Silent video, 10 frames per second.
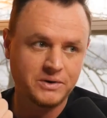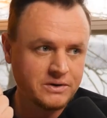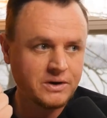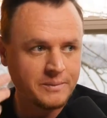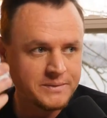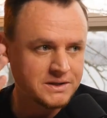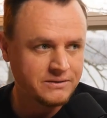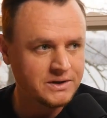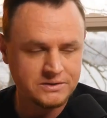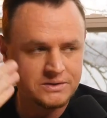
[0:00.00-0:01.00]
And you can almost
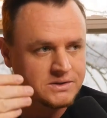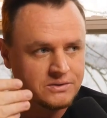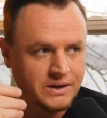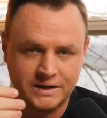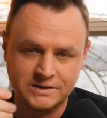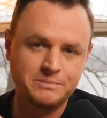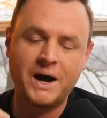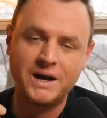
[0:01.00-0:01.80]
even just do like a spot